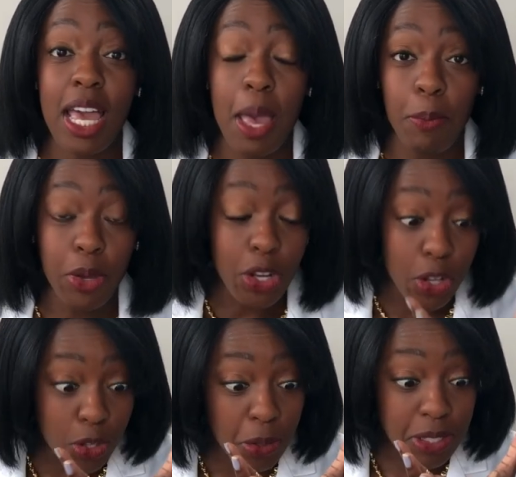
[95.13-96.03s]
and put it
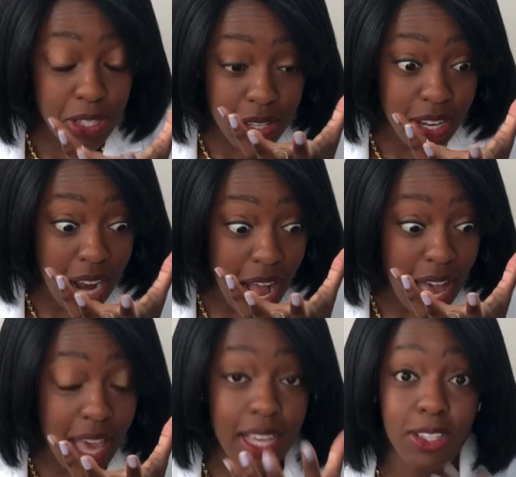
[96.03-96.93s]
close to their
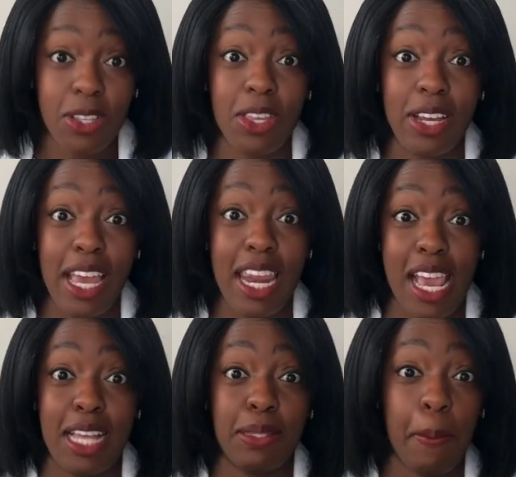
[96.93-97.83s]
eye so they're
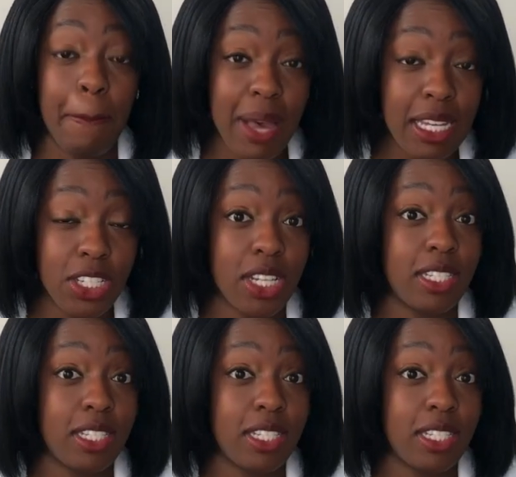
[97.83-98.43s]
getting as much